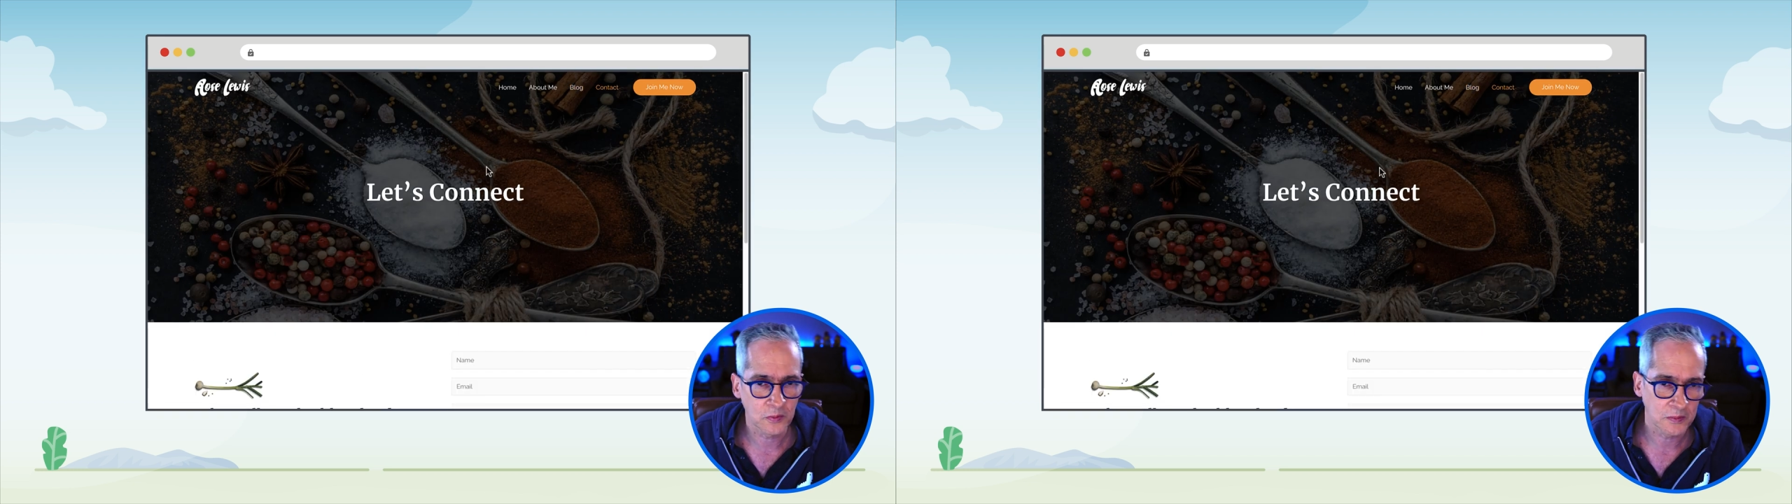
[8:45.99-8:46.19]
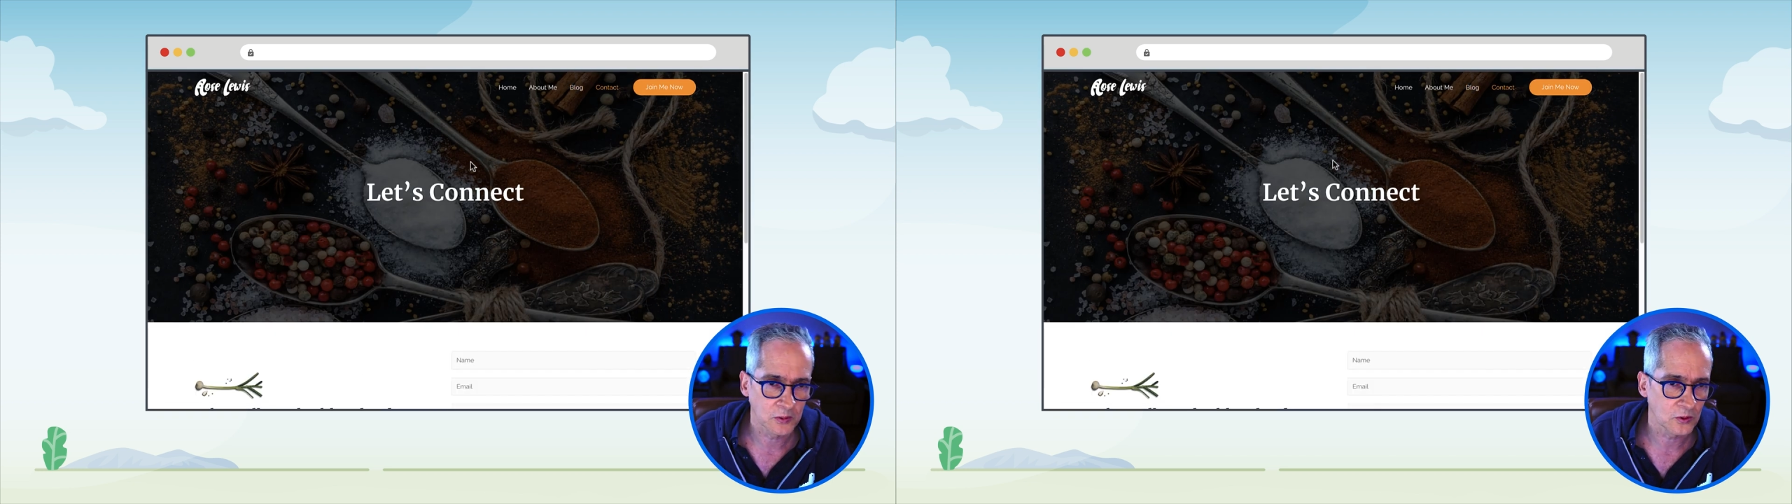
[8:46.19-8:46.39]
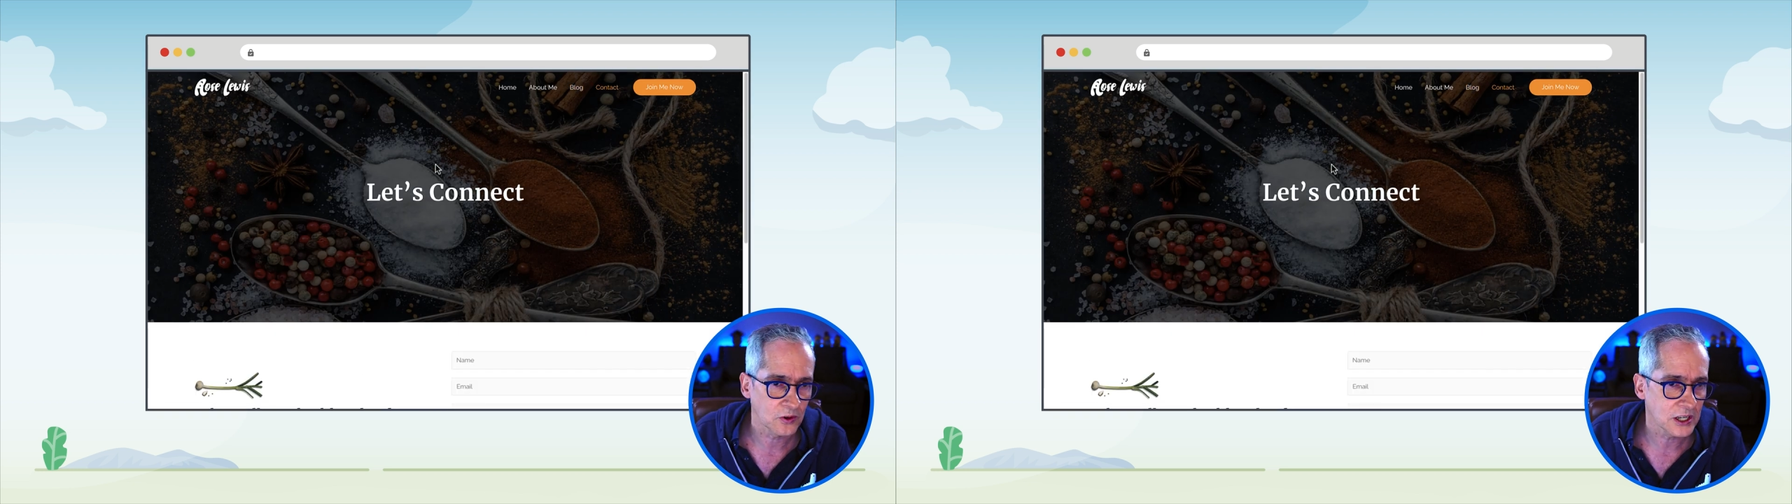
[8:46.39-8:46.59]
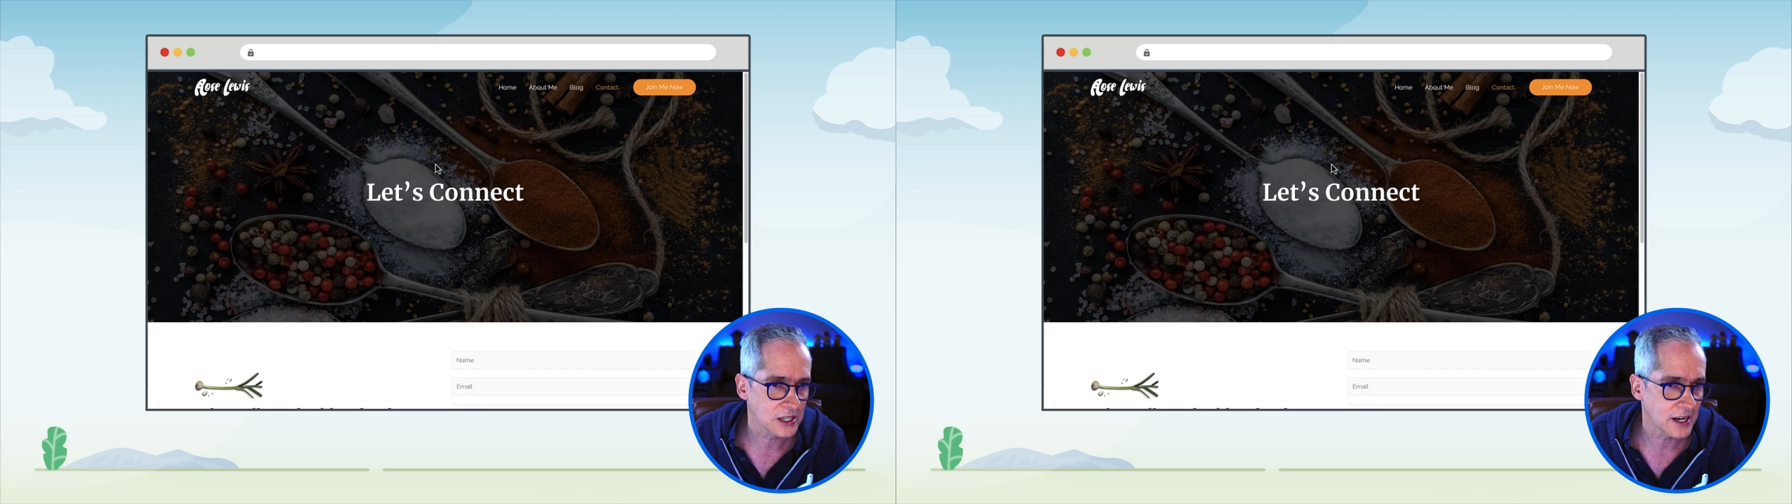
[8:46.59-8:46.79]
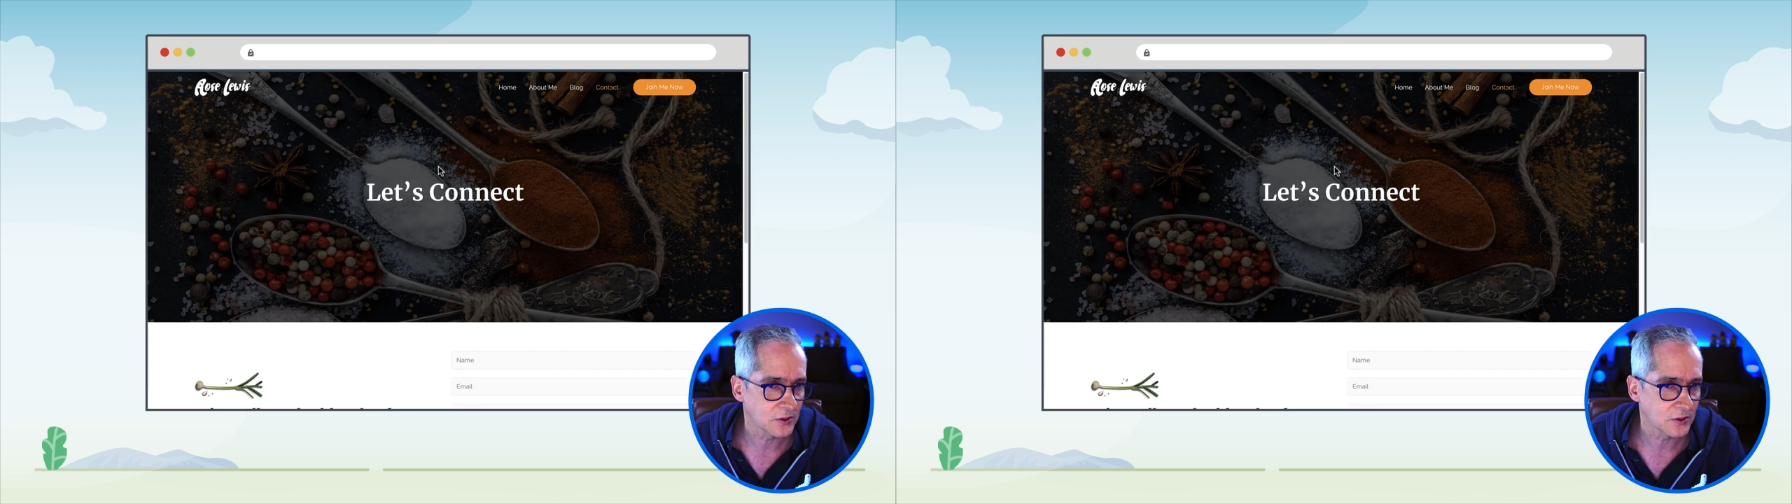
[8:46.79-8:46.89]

people to reach